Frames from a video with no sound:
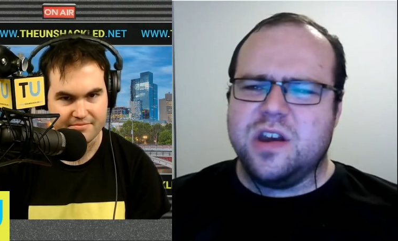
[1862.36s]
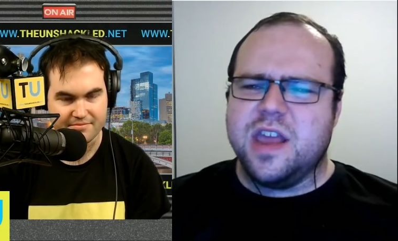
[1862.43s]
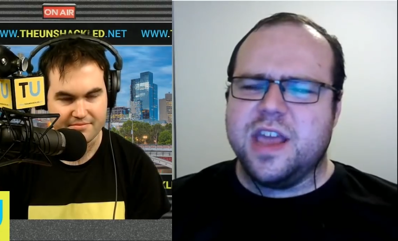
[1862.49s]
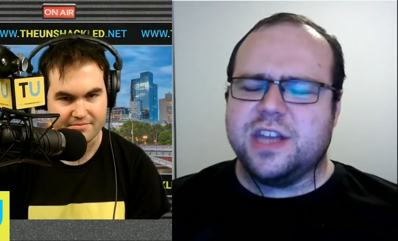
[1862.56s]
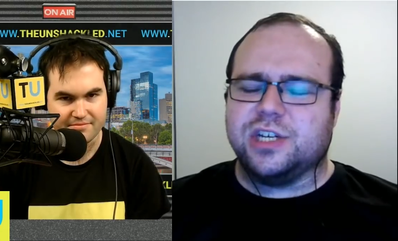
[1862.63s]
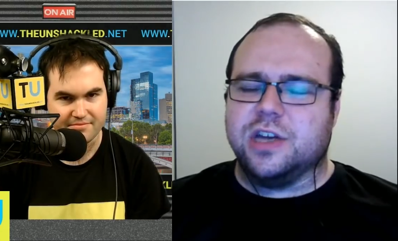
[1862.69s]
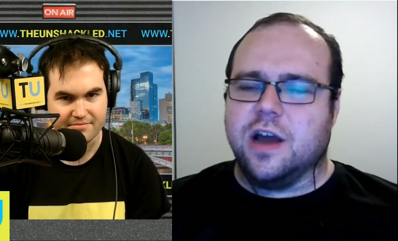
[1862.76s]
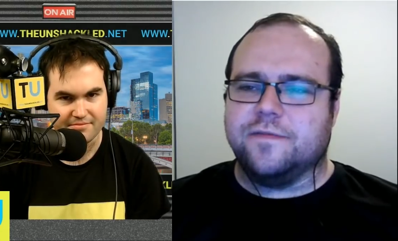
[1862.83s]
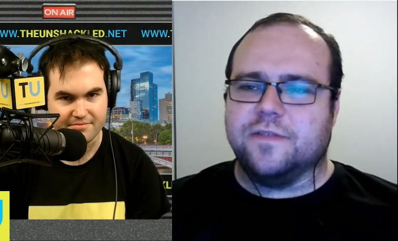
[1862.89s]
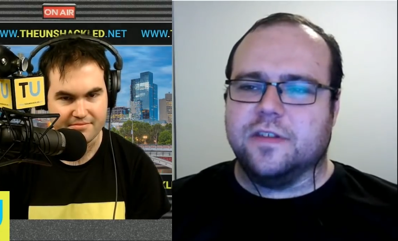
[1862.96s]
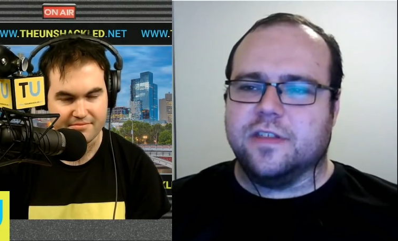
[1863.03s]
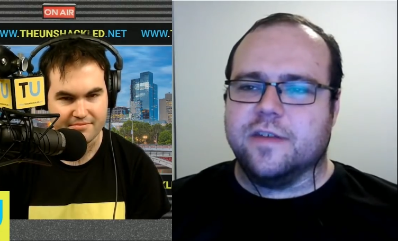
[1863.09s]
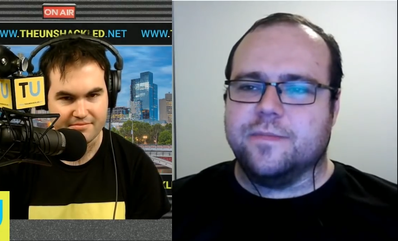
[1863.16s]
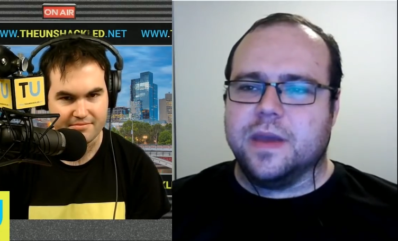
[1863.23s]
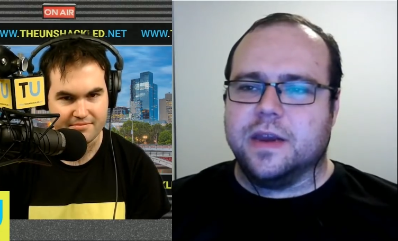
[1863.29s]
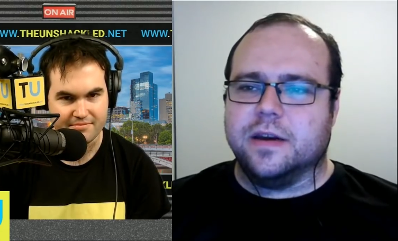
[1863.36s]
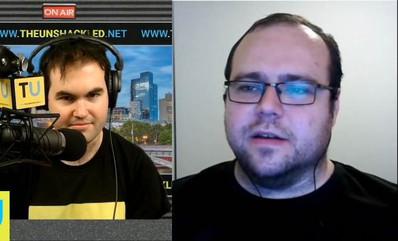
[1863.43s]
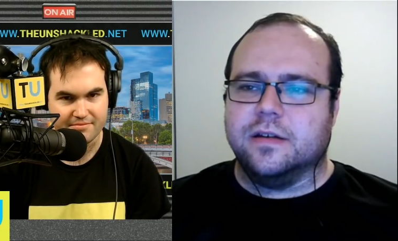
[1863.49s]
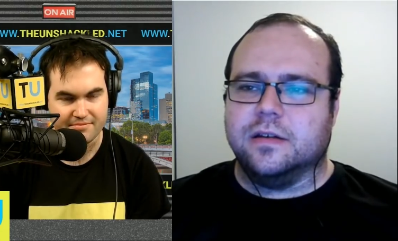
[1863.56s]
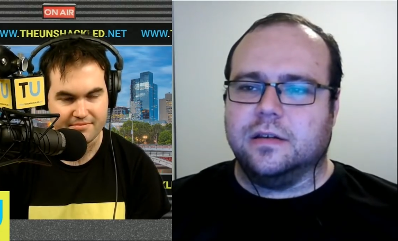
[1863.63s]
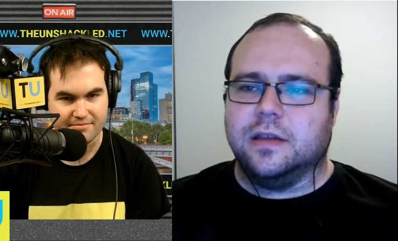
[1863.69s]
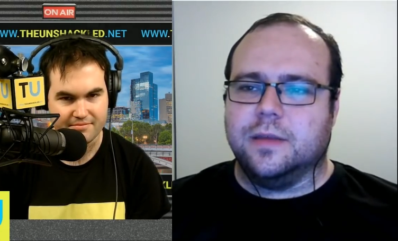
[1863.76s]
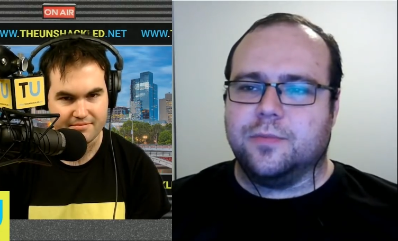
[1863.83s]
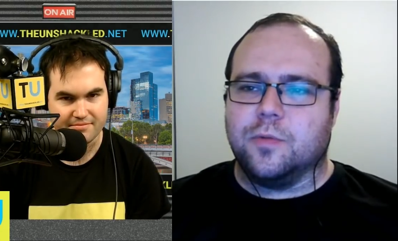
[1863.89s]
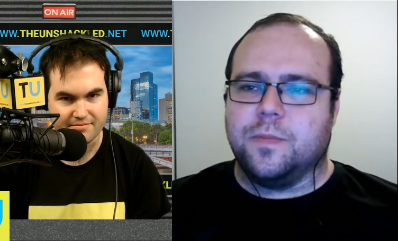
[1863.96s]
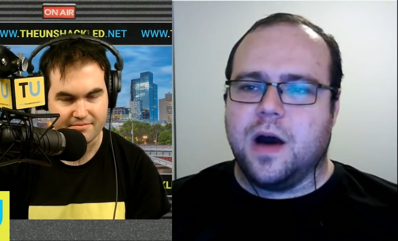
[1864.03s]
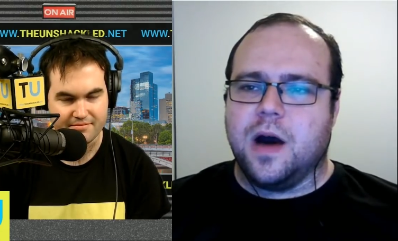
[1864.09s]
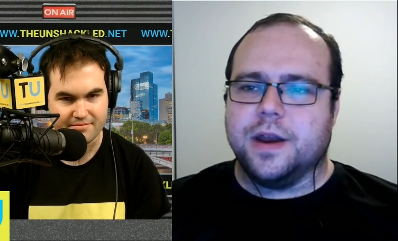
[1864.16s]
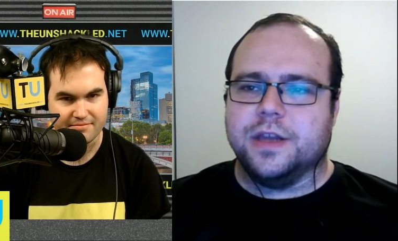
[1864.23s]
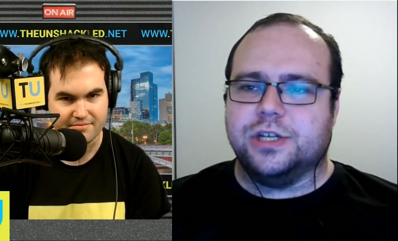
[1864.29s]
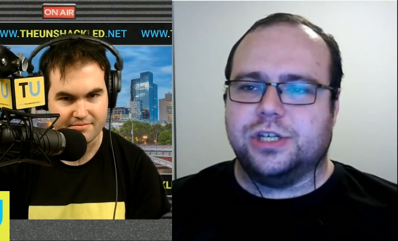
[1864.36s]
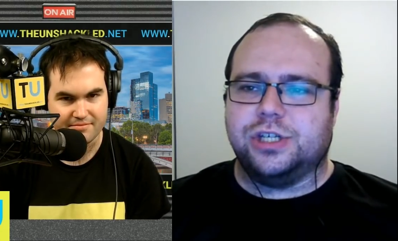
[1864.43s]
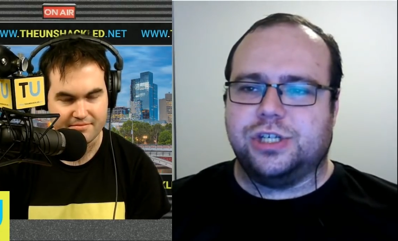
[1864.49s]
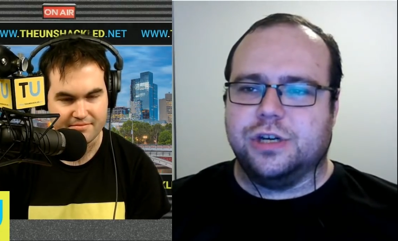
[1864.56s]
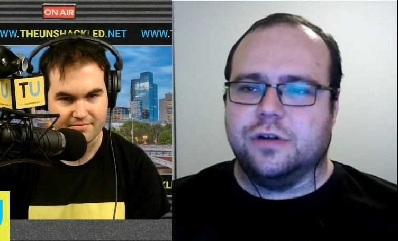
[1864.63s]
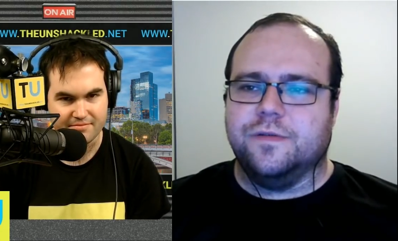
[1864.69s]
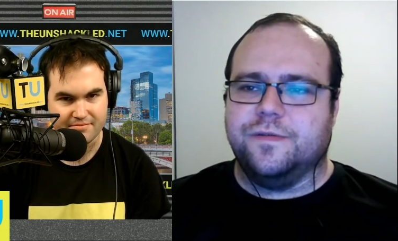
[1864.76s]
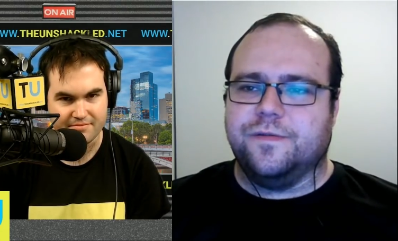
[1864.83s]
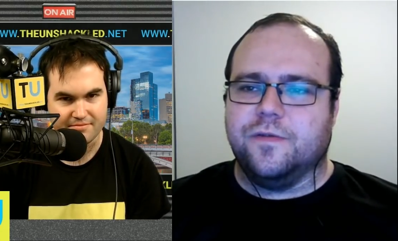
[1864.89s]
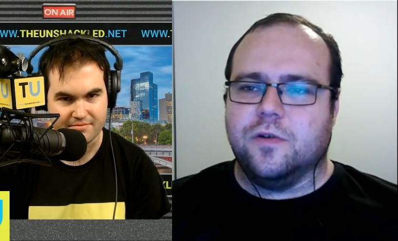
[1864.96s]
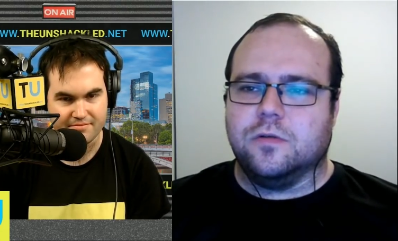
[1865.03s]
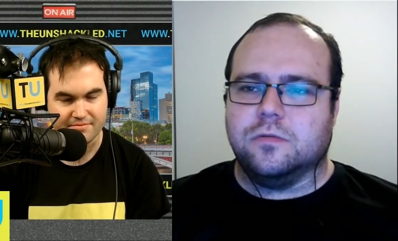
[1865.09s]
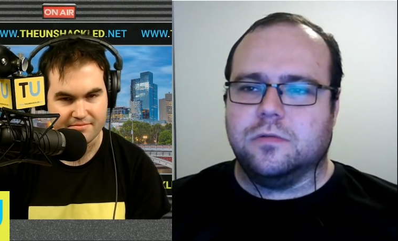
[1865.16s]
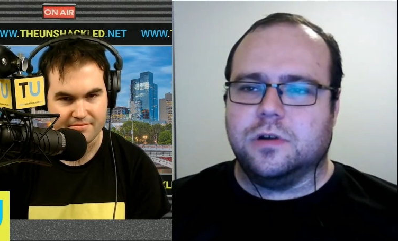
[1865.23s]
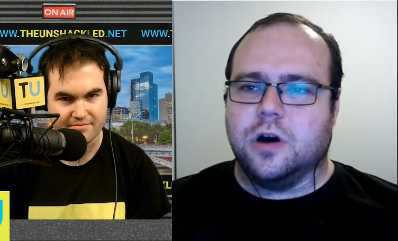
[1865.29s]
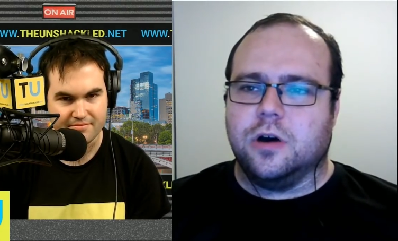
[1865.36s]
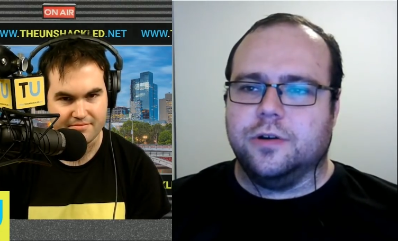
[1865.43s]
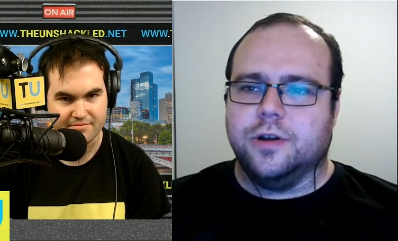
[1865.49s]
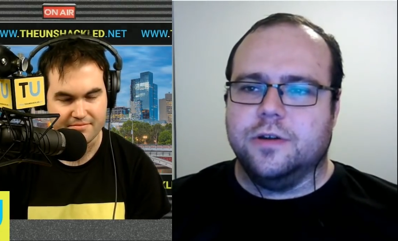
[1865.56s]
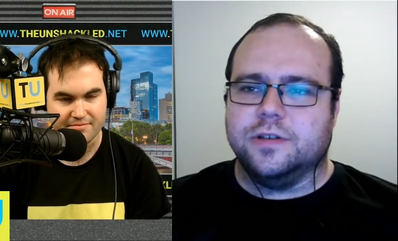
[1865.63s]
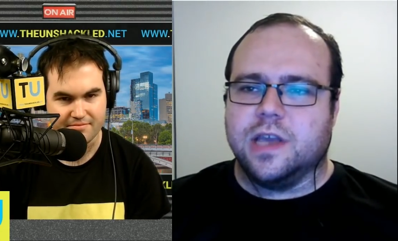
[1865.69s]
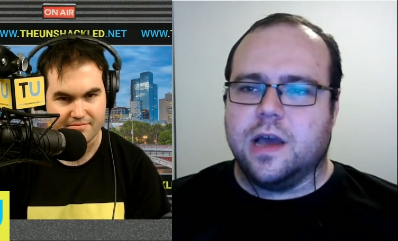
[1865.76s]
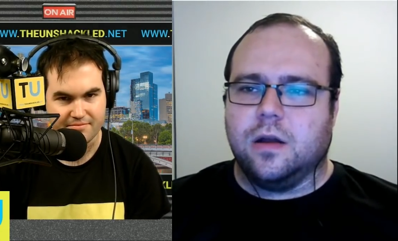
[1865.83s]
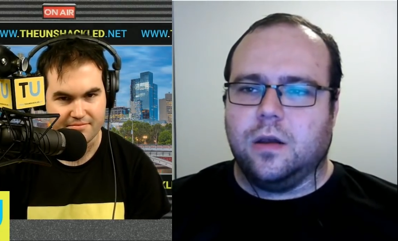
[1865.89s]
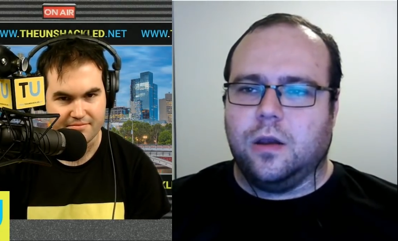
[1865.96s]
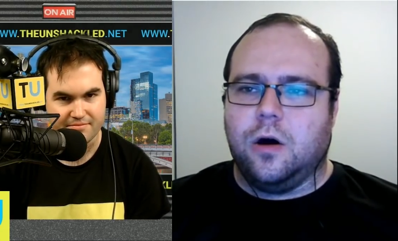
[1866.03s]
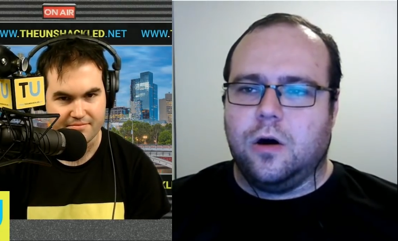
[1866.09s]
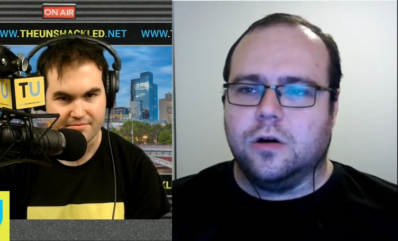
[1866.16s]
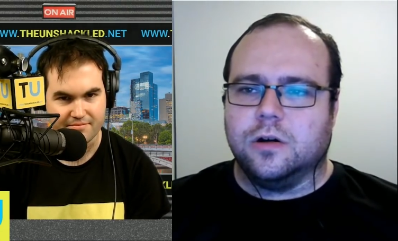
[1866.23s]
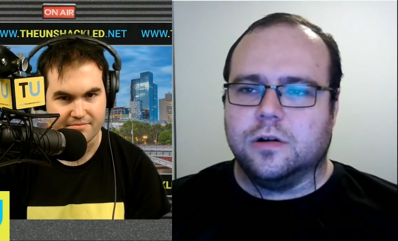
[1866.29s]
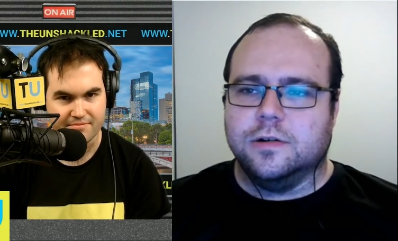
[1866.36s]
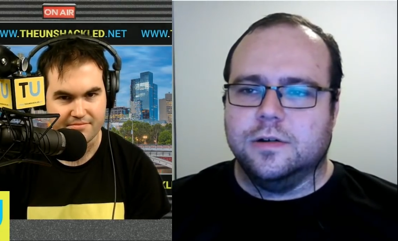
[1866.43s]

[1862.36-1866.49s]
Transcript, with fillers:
Speaker 1: Nation, after they've been a Liberal Party shill for God knows how long.